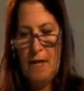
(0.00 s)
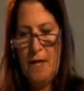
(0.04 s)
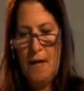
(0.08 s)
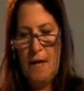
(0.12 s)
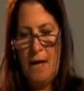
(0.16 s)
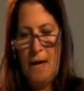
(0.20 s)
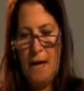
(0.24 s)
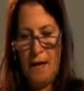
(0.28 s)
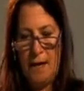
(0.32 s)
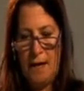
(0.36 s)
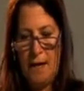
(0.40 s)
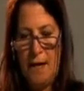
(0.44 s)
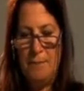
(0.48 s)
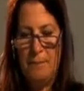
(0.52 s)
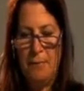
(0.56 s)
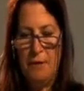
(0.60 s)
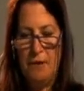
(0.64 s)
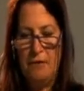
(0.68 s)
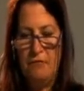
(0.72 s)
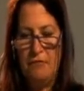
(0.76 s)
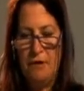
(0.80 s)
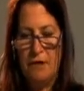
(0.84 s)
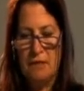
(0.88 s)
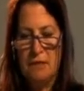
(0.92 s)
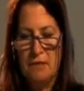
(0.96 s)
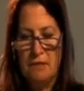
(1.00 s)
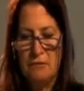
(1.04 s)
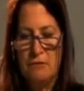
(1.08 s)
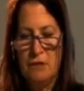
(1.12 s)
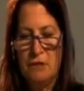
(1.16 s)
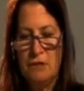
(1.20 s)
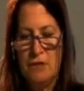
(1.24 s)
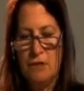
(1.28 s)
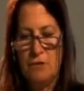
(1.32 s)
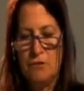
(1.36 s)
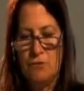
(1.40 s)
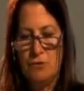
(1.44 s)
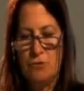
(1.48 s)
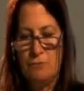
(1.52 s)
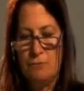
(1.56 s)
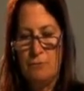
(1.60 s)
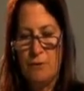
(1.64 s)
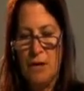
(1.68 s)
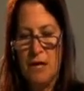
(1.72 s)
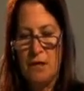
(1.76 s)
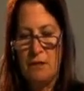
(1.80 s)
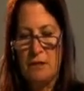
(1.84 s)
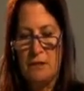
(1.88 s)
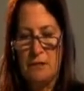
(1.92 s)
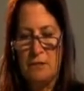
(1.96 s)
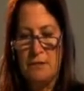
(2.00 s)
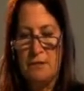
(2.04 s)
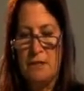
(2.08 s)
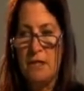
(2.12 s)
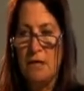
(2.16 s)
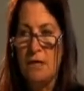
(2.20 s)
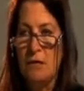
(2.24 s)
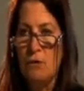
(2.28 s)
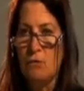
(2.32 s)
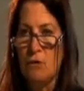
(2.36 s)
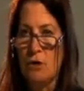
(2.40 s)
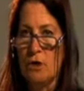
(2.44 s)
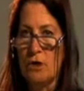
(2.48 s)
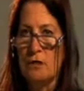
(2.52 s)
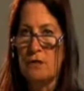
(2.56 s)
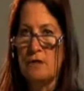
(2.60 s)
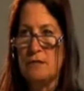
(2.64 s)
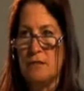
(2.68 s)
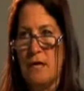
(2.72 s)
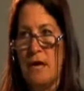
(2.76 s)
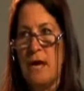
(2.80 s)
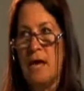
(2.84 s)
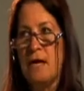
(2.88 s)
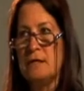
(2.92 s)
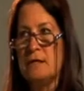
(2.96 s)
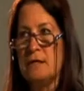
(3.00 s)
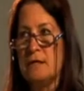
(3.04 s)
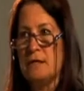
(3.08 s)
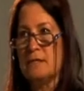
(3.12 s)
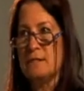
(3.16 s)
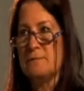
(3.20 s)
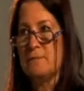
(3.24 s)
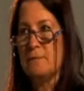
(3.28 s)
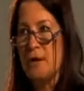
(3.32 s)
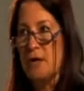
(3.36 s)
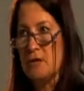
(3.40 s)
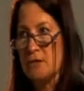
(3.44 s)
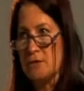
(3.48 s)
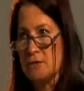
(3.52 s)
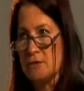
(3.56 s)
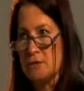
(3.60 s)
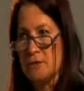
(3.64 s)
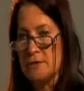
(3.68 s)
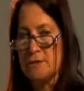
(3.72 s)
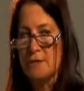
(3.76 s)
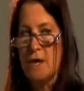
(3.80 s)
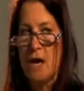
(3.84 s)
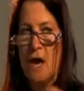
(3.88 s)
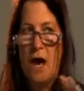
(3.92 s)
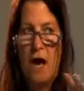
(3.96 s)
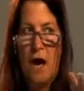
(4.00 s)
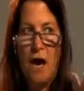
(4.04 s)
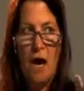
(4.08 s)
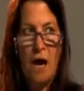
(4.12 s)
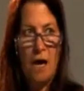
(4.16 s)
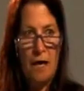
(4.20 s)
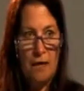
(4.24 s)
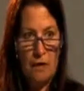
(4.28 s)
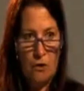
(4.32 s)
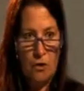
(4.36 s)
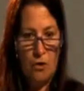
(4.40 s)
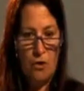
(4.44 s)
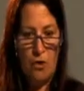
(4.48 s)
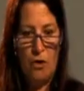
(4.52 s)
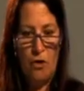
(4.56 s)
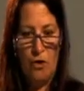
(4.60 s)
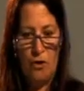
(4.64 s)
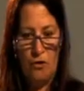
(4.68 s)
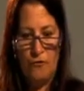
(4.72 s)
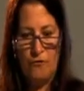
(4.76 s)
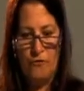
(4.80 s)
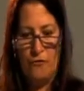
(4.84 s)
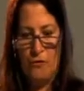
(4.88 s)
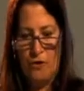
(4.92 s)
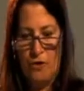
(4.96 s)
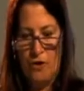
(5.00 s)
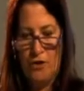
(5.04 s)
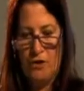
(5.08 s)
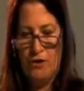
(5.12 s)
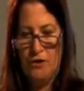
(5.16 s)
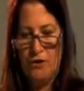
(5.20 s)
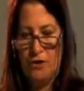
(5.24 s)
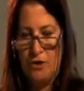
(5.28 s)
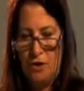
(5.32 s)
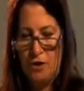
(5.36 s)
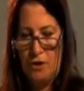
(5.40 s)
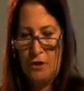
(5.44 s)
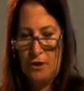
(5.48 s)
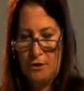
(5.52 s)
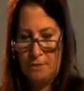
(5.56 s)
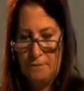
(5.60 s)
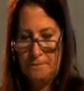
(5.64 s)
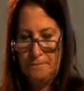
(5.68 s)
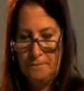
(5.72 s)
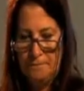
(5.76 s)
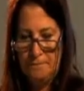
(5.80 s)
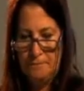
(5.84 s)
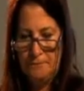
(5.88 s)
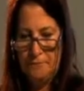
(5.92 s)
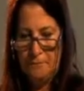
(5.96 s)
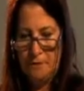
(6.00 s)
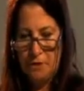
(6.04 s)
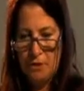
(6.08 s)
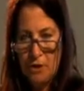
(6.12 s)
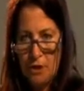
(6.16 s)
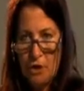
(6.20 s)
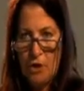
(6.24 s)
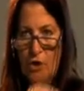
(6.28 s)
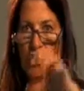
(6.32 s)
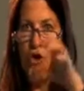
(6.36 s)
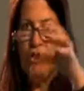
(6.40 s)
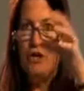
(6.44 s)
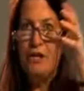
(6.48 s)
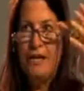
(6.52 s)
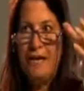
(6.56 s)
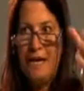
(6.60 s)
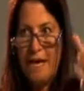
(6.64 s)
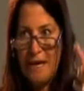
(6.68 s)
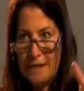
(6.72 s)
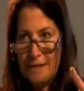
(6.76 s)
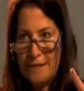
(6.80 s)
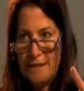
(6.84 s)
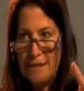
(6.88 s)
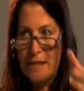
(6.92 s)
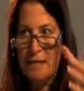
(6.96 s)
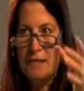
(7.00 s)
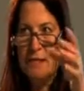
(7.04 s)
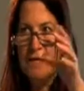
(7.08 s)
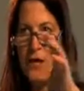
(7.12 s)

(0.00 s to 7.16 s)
A couple of activities to practice keywords and expressions are called for here, connected